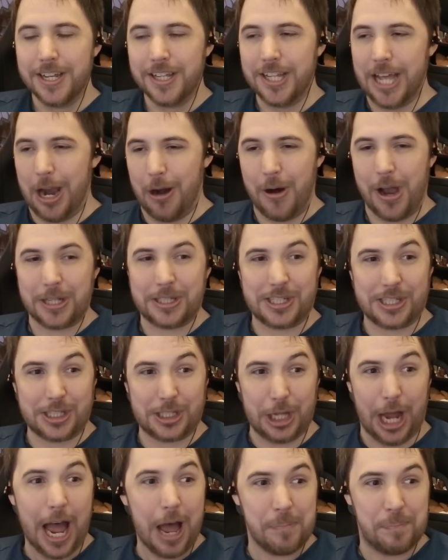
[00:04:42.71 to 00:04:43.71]
They're
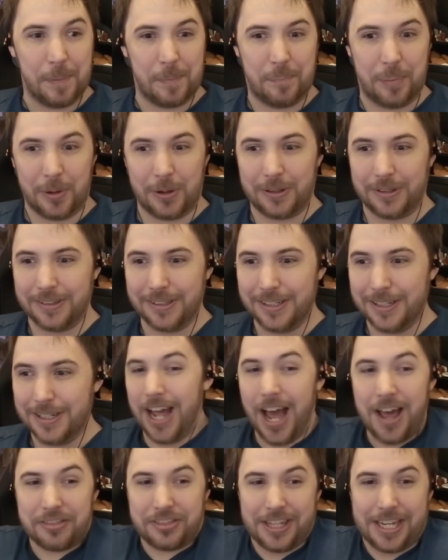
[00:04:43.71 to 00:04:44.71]
unstoppable.
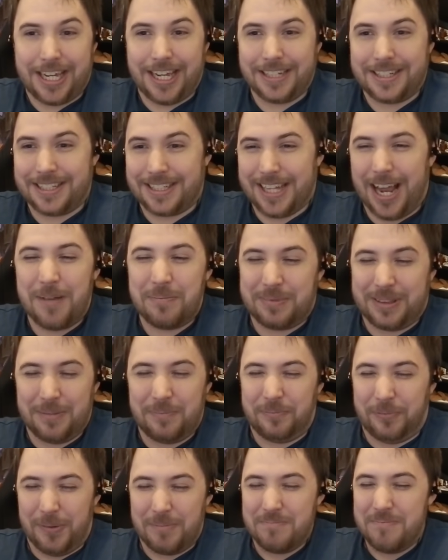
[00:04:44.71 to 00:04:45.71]
Nothing can stop
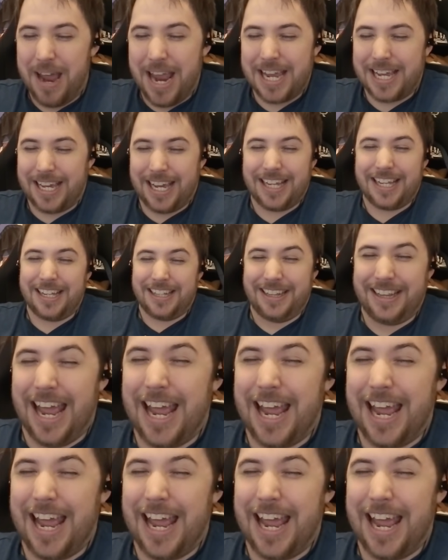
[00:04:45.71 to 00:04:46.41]
them from making